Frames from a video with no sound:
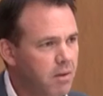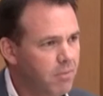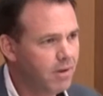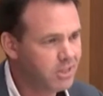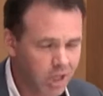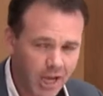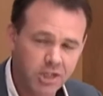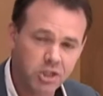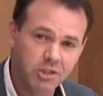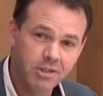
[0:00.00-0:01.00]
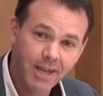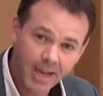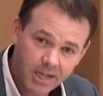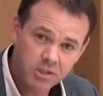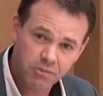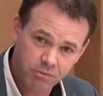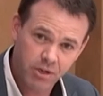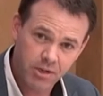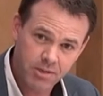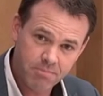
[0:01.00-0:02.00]
education is
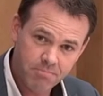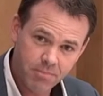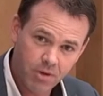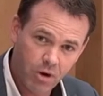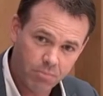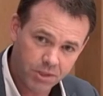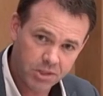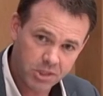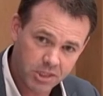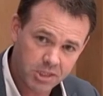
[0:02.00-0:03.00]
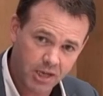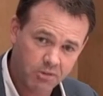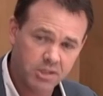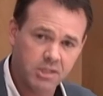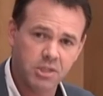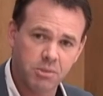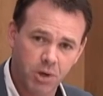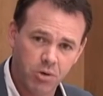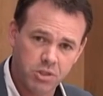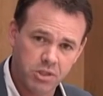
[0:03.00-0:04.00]
free up in the 6 counties as
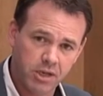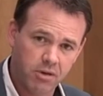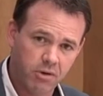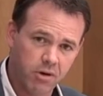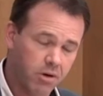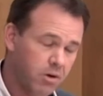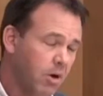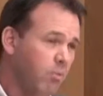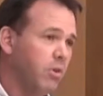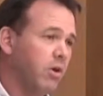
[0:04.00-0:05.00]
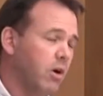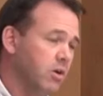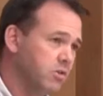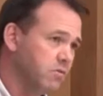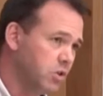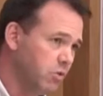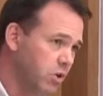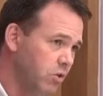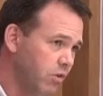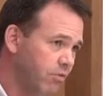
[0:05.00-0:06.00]
opposed to down here, with the cost of school
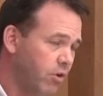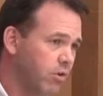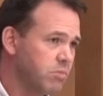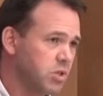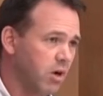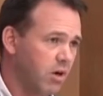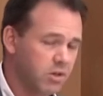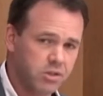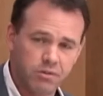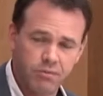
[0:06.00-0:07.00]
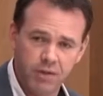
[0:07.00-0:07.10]
uniforms, the cost of